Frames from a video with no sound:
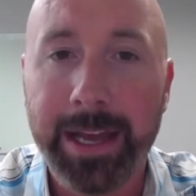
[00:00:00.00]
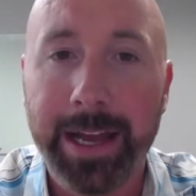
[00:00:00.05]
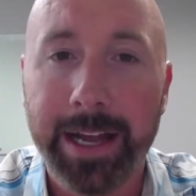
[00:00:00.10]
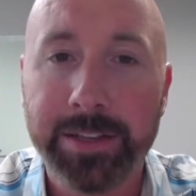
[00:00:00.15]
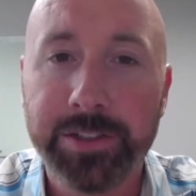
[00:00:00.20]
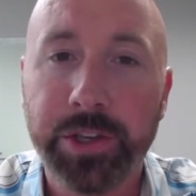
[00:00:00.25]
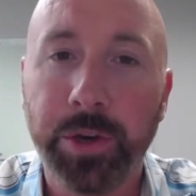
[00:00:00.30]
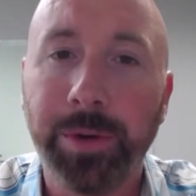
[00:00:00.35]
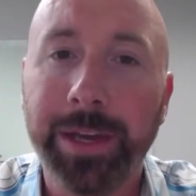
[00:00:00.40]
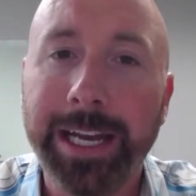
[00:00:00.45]

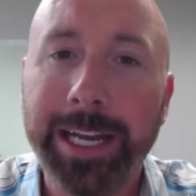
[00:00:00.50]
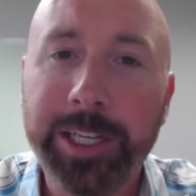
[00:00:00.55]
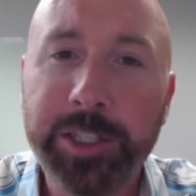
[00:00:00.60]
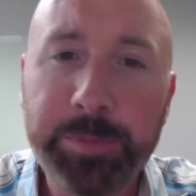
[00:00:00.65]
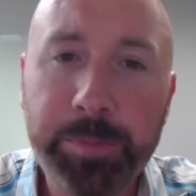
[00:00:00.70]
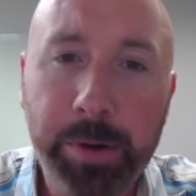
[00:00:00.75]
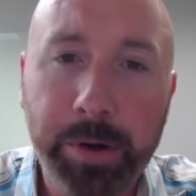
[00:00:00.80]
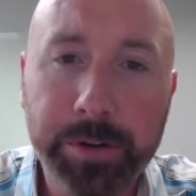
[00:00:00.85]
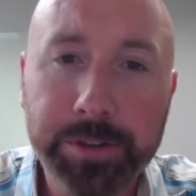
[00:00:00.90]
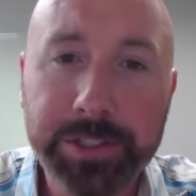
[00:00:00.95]
And so
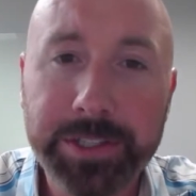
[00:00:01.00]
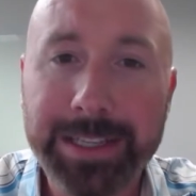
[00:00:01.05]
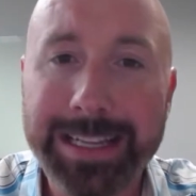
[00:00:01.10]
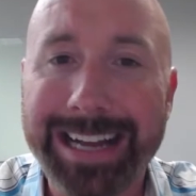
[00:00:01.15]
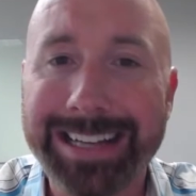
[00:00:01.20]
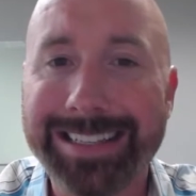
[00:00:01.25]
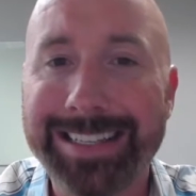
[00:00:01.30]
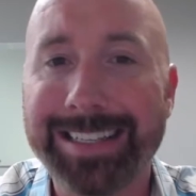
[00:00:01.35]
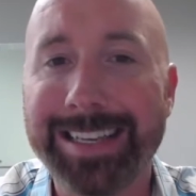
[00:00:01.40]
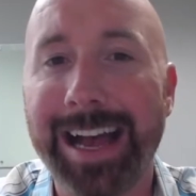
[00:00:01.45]
each person
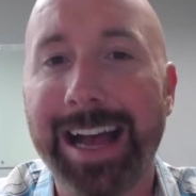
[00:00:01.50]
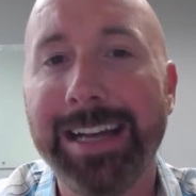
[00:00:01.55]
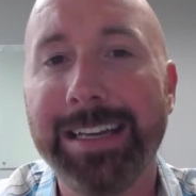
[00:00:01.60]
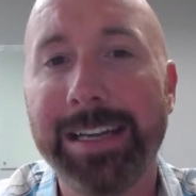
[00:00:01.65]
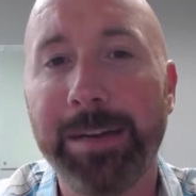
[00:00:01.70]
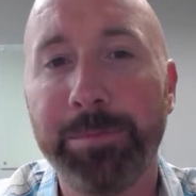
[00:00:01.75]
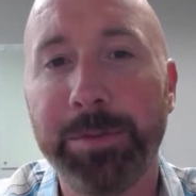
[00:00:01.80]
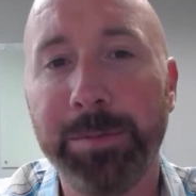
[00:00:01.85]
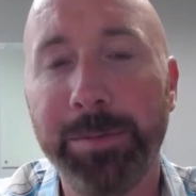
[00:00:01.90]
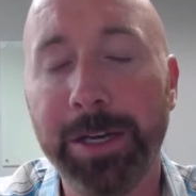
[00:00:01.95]
that signed
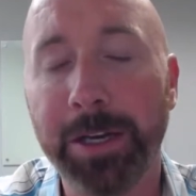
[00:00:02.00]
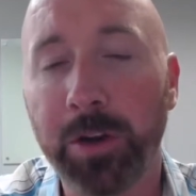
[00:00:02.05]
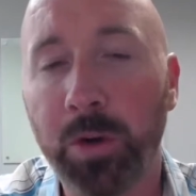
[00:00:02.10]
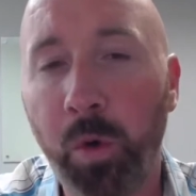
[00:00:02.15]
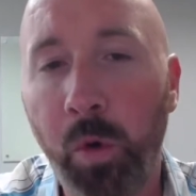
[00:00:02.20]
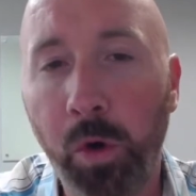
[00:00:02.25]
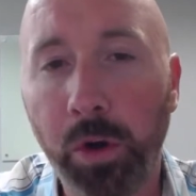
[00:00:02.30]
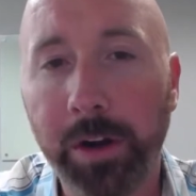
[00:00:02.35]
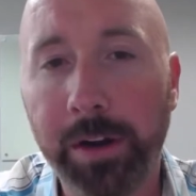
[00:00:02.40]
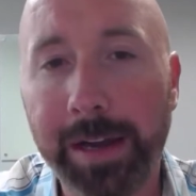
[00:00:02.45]
up to be a
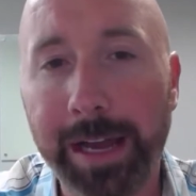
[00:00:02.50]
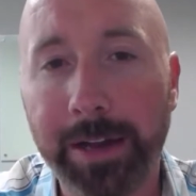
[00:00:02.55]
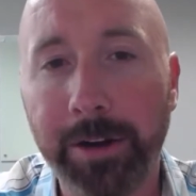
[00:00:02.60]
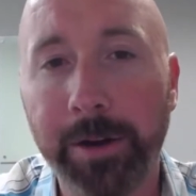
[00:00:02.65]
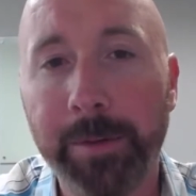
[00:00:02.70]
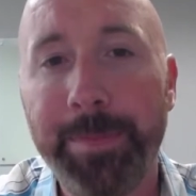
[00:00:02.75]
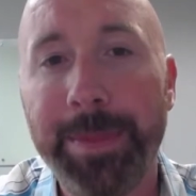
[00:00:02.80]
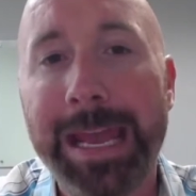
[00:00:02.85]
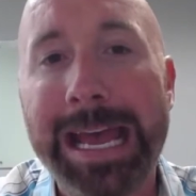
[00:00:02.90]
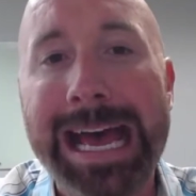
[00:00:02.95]

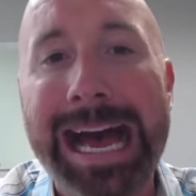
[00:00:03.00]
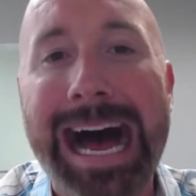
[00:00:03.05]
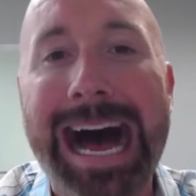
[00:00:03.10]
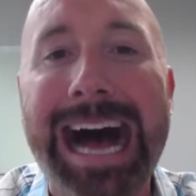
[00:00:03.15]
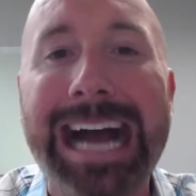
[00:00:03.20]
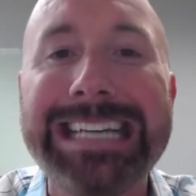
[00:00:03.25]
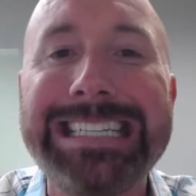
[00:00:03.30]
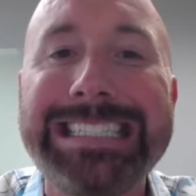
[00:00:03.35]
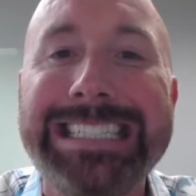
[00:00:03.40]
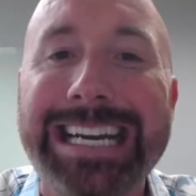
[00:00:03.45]
coordinator,
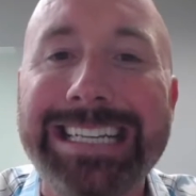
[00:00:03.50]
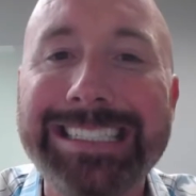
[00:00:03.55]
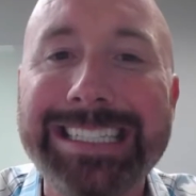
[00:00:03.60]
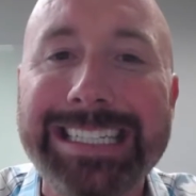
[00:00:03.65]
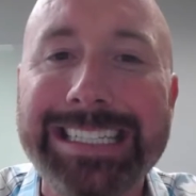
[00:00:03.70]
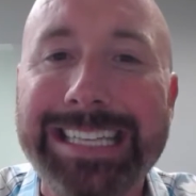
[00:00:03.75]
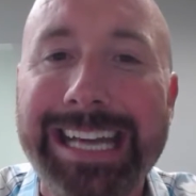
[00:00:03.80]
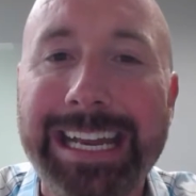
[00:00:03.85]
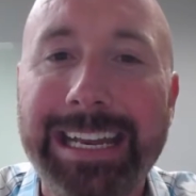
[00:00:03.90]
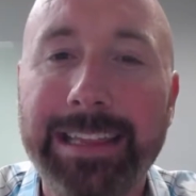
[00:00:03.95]
I
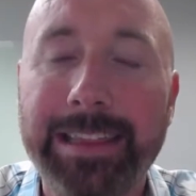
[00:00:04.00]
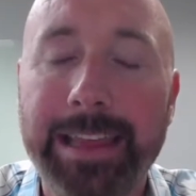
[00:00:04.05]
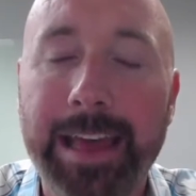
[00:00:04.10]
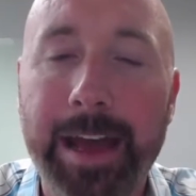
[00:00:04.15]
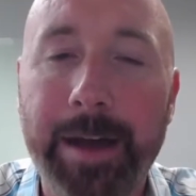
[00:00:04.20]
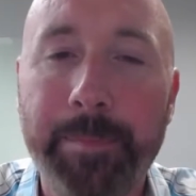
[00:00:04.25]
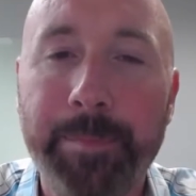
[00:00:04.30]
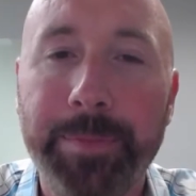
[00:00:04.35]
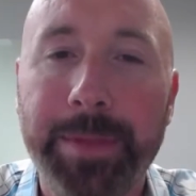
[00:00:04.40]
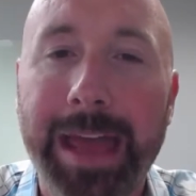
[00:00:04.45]
designated
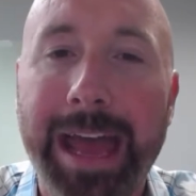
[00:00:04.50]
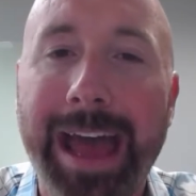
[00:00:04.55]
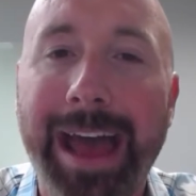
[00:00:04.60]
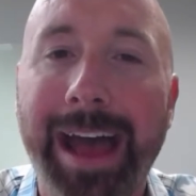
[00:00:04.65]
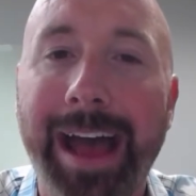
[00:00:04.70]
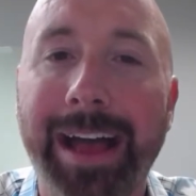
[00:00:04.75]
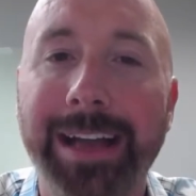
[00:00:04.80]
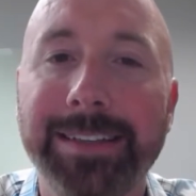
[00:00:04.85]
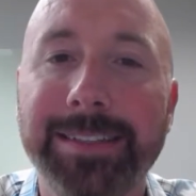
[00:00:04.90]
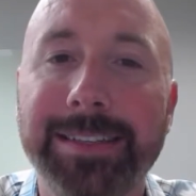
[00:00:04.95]
them
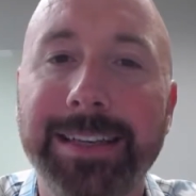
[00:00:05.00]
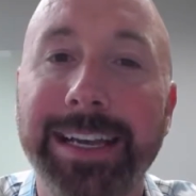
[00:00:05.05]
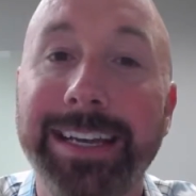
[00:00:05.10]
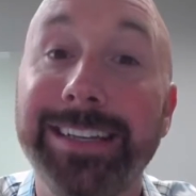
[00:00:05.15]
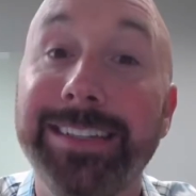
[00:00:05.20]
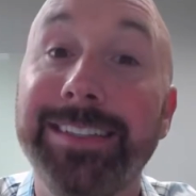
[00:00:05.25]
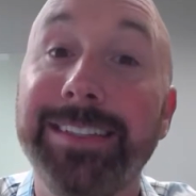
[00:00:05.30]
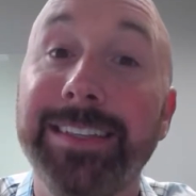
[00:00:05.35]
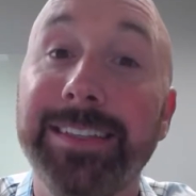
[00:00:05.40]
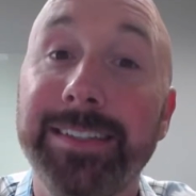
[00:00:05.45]
as an
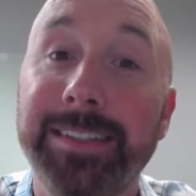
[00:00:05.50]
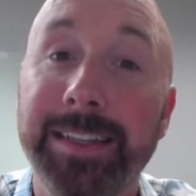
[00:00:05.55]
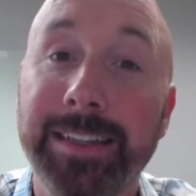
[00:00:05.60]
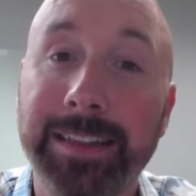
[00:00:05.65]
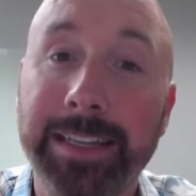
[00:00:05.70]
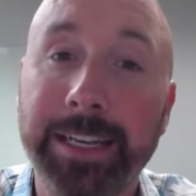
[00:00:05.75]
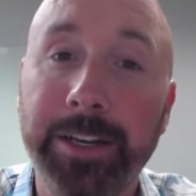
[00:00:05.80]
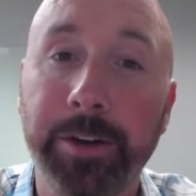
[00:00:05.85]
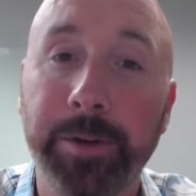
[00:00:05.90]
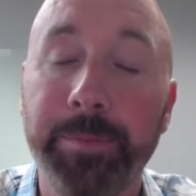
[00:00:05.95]
assistant
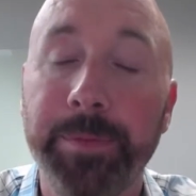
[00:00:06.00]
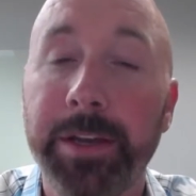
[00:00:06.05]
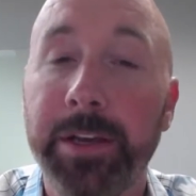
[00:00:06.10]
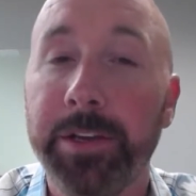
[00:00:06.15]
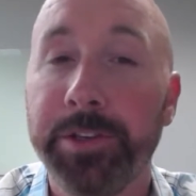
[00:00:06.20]
leader.